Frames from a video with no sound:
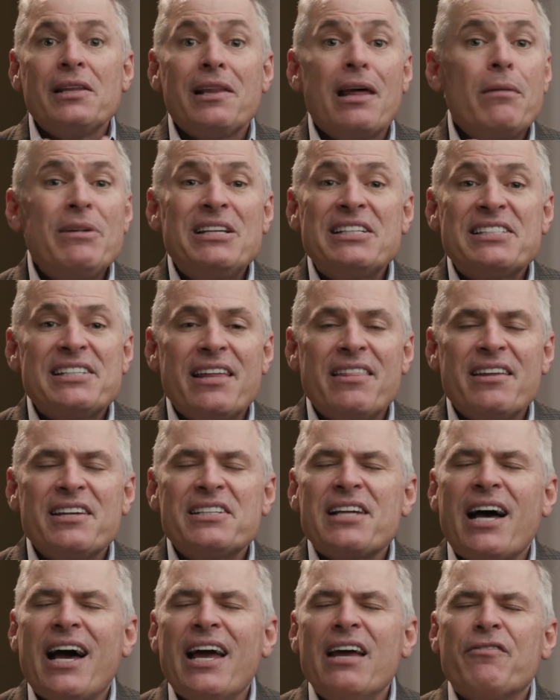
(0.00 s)
Let me say
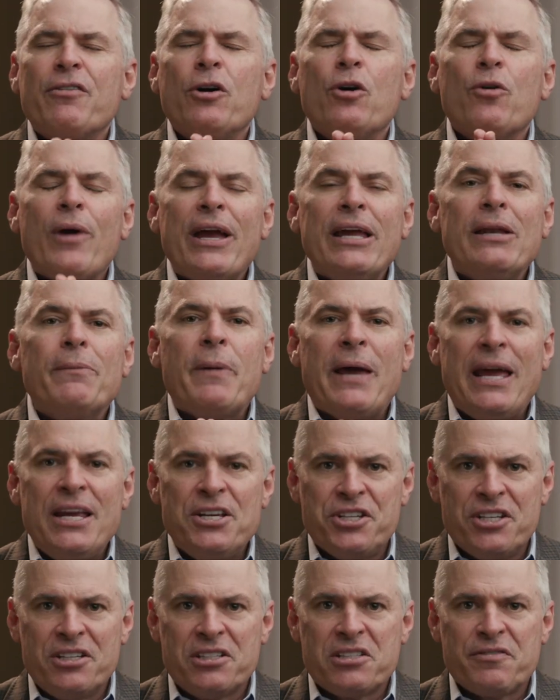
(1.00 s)
this I have great
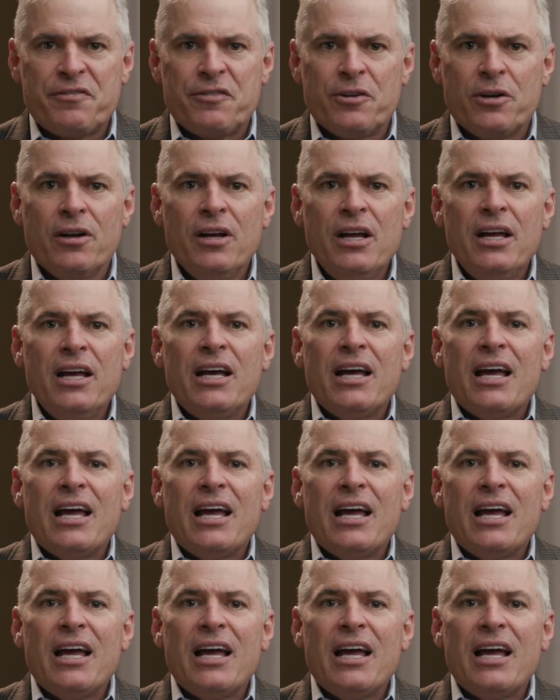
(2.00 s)
patience for